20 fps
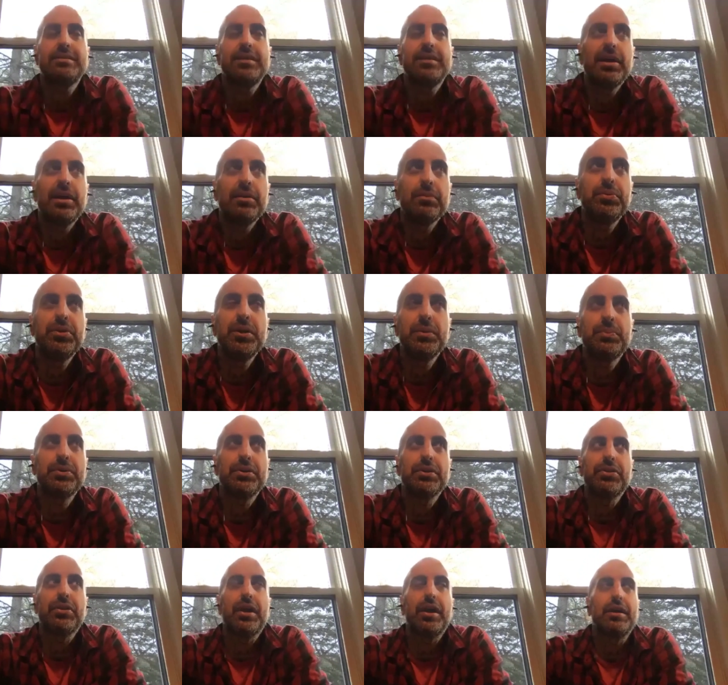people
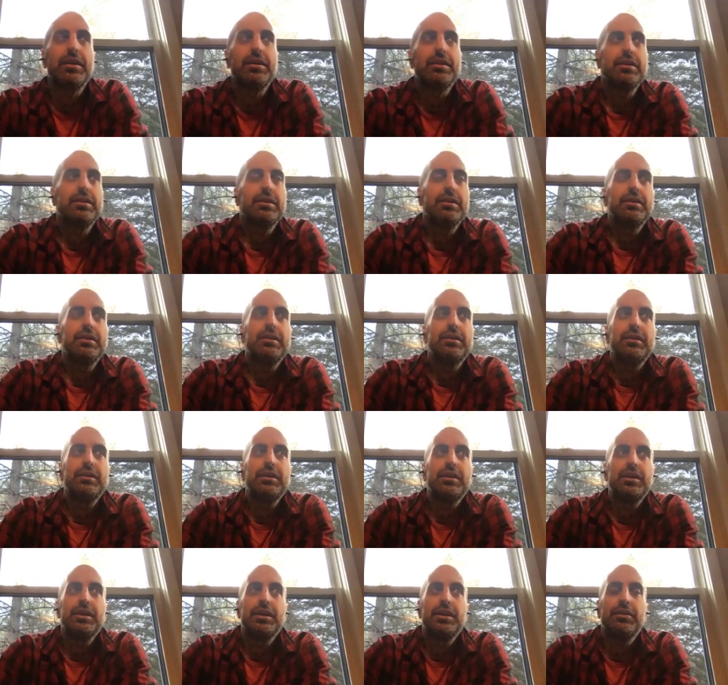that
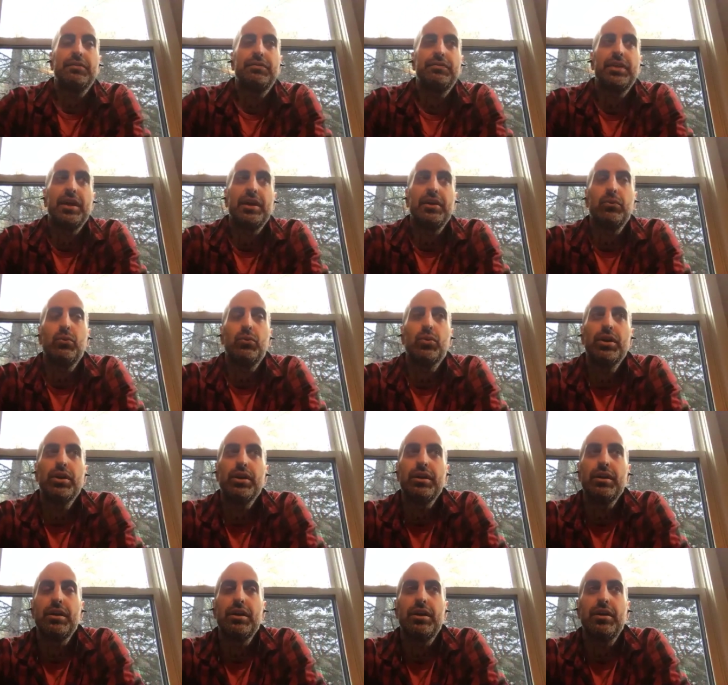if they weren't
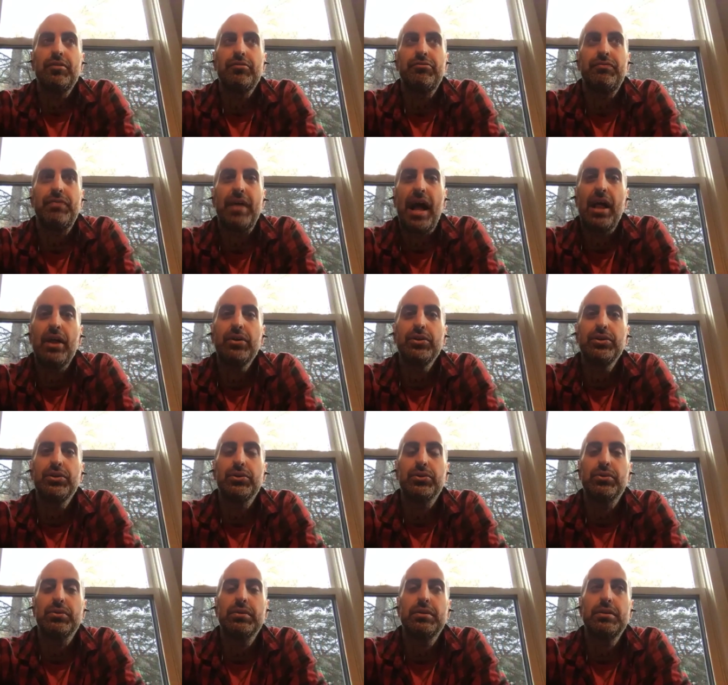of
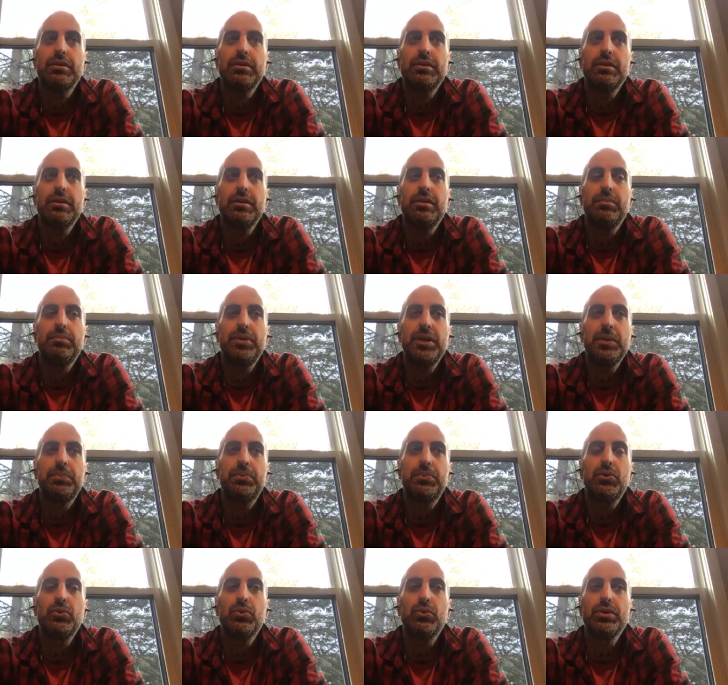value,
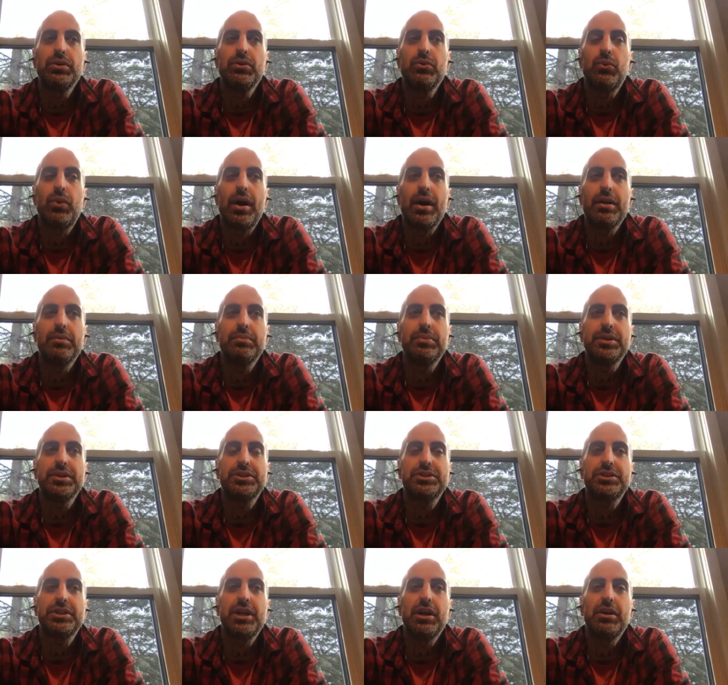people wouldn't want to be
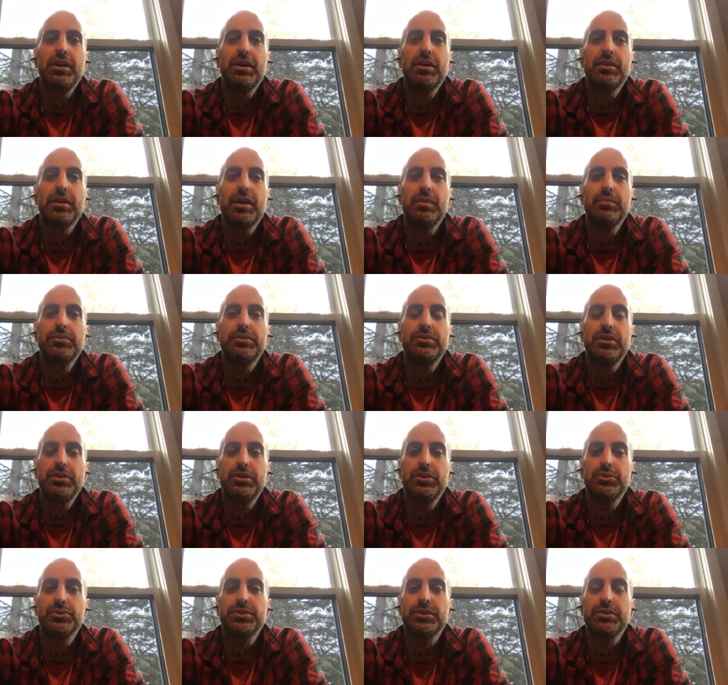sharing them to
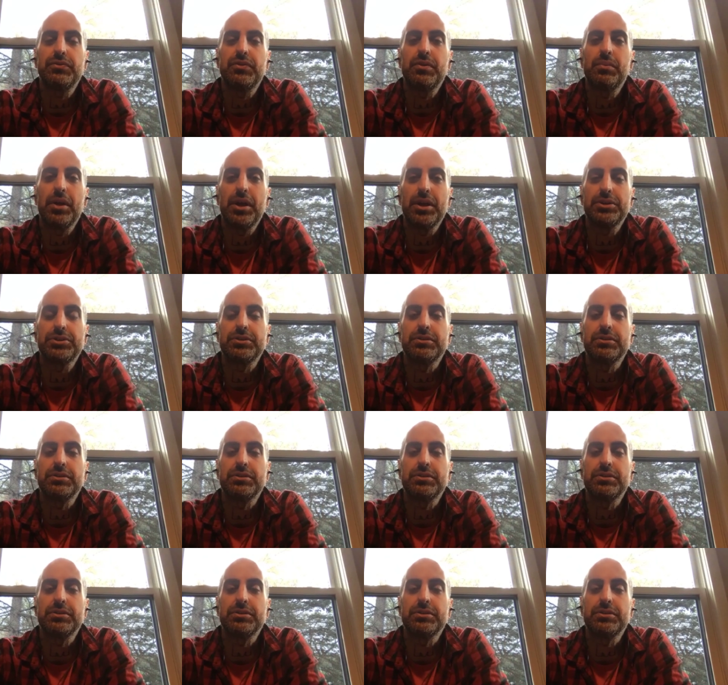use information.